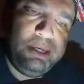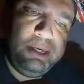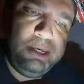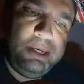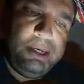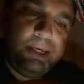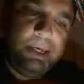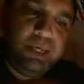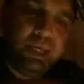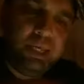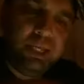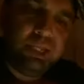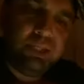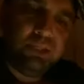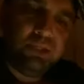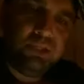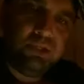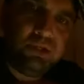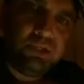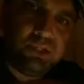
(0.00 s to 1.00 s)
And it
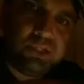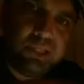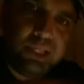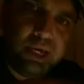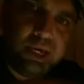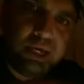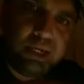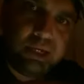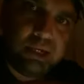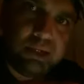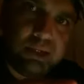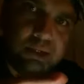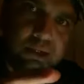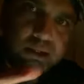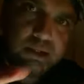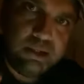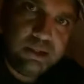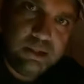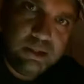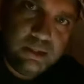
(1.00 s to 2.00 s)
looks like
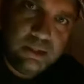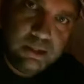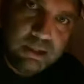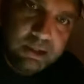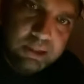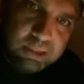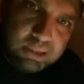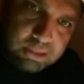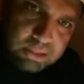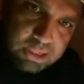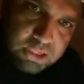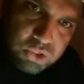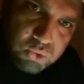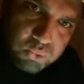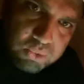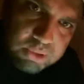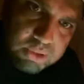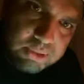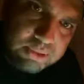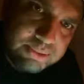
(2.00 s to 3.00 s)
this
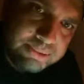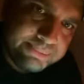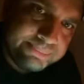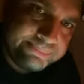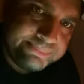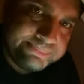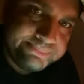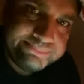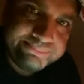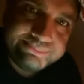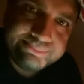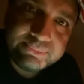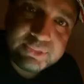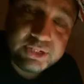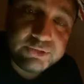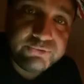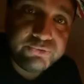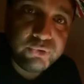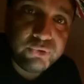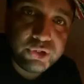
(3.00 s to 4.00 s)
one,
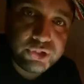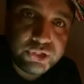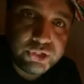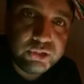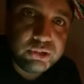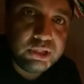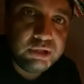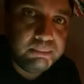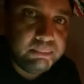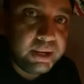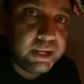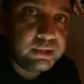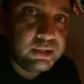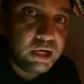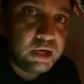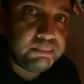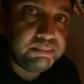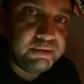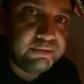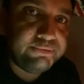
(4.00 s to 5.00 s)
unfortunately, might
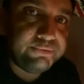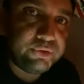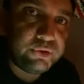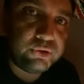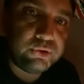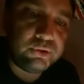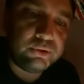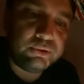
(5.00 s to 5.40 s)
not be fertile.